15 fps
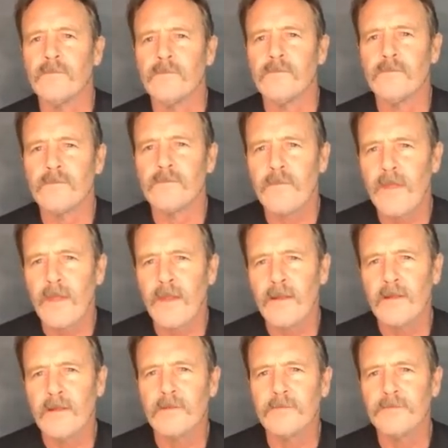
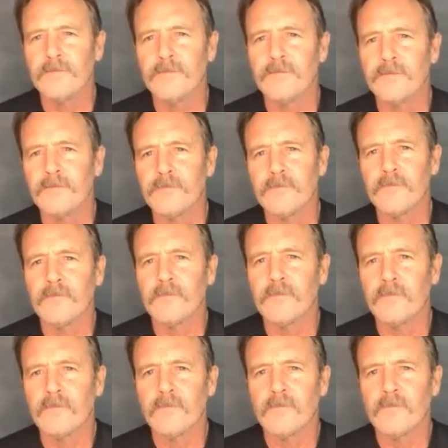
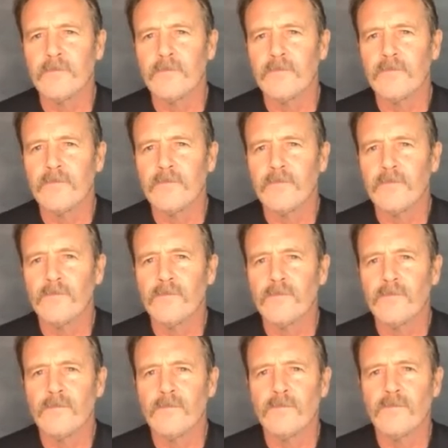
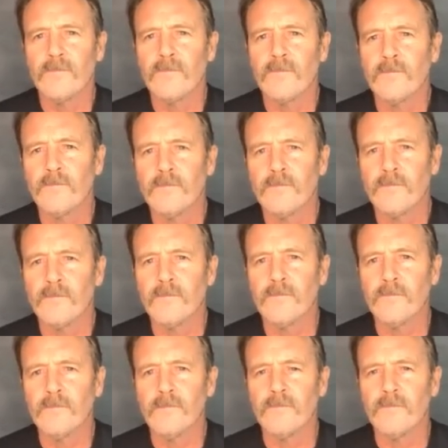
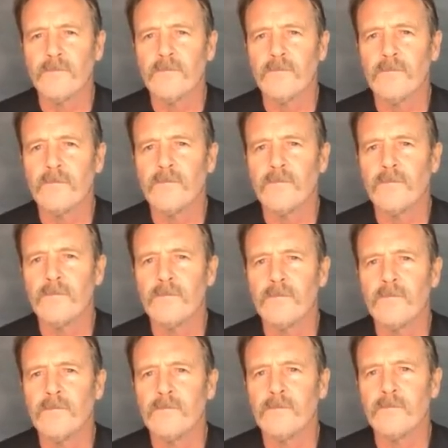
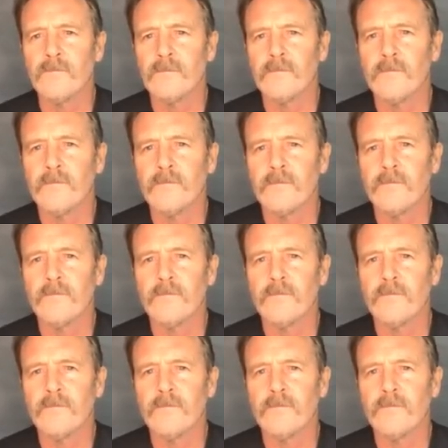(silent)